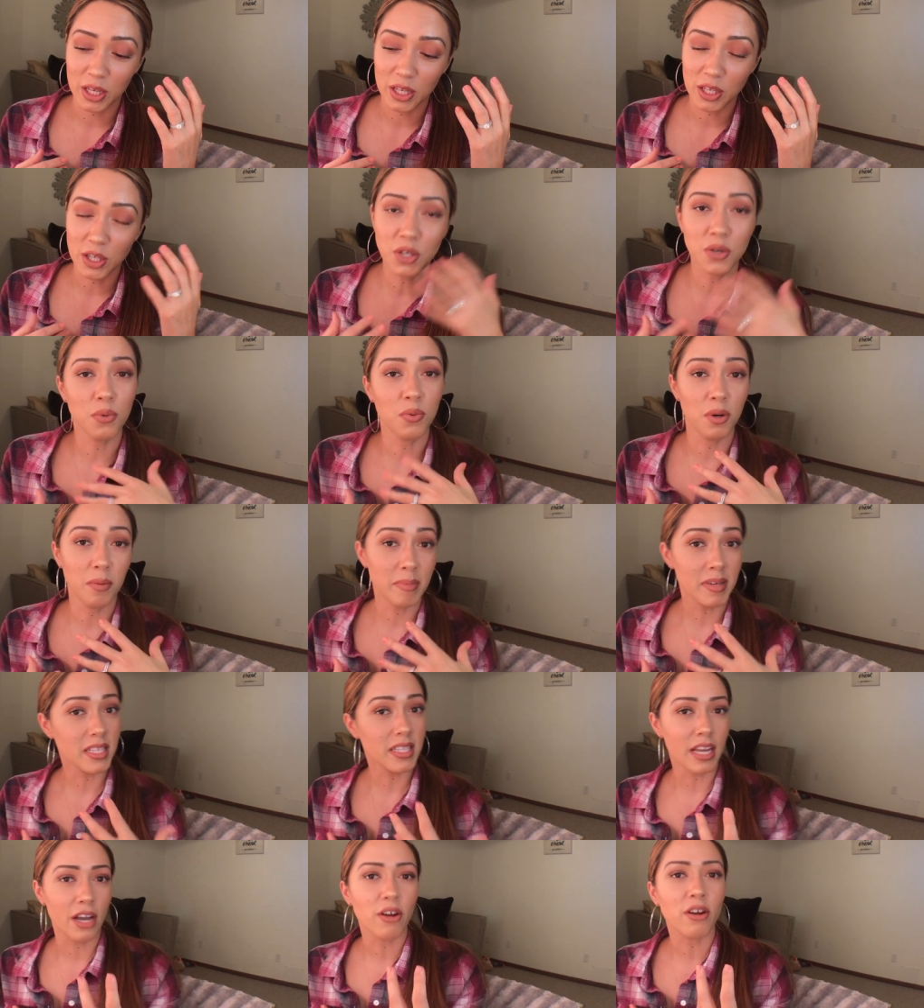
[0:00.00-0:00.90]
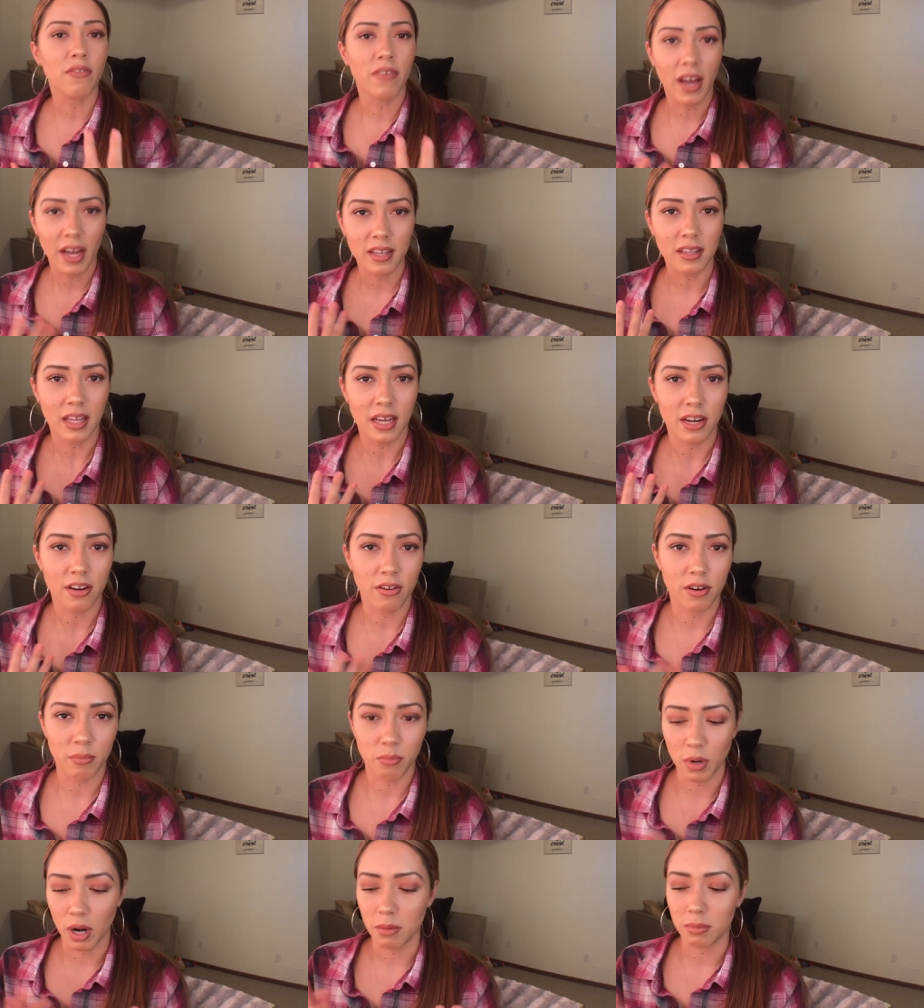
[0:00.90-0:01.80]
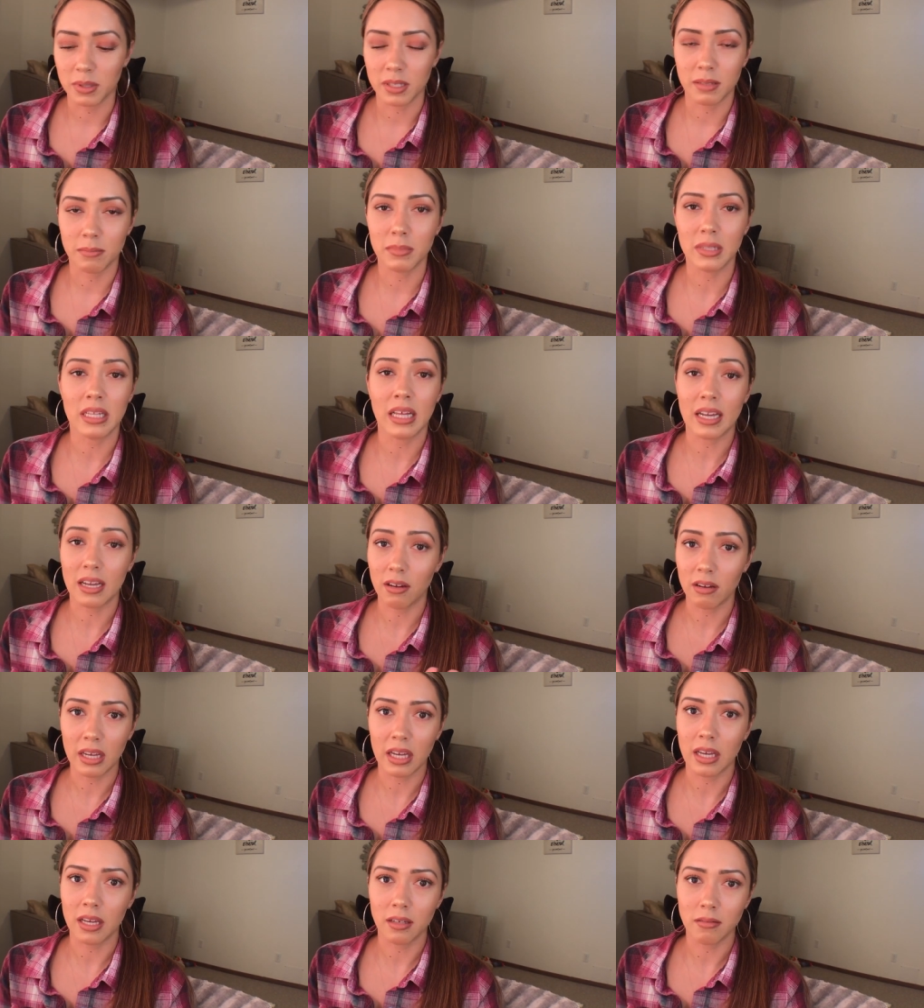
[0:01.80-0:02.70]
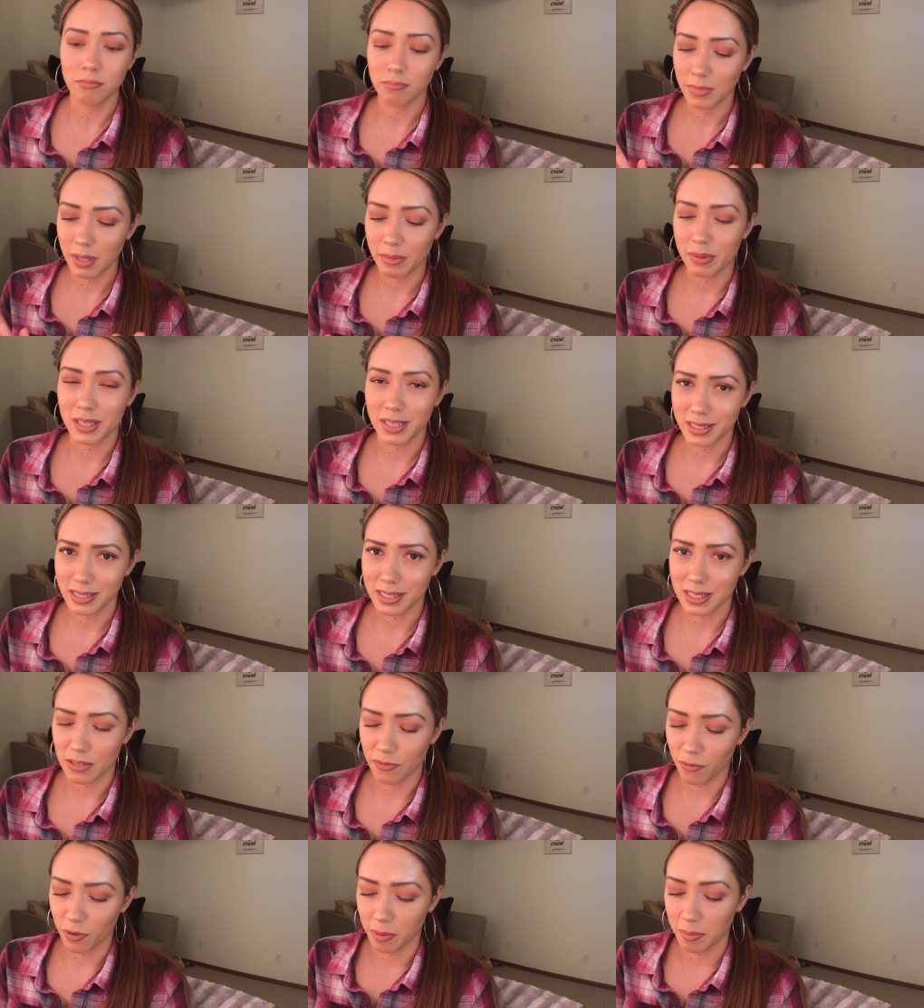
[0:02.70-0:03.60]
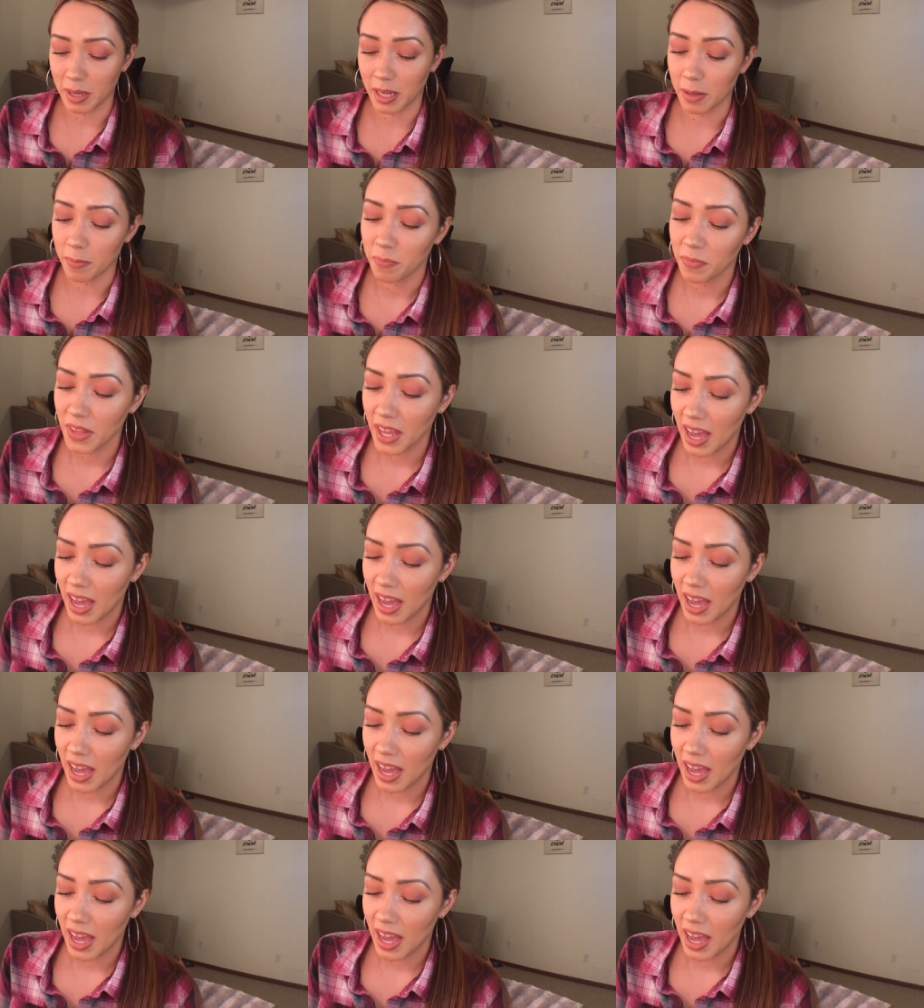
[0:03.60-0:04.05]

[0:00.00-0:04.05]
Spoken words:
you will be scared of highlighter and probably be like, okay, maybe this isn't for me.